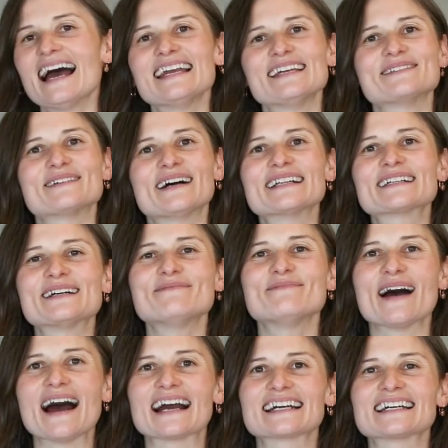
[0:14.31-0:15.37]
and welcome
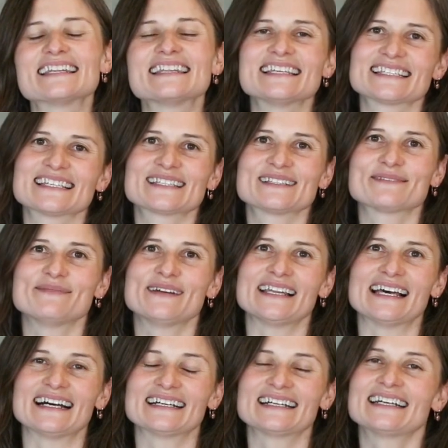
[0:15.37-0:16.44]
back. This is
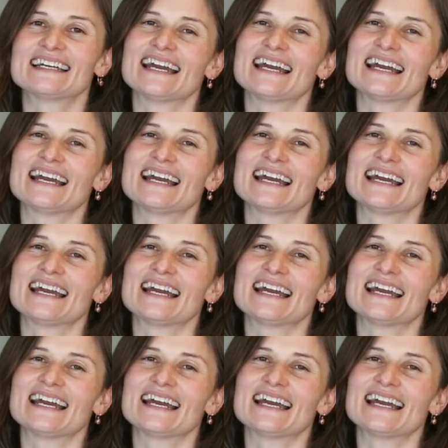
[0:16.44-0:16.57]
Ludmilla.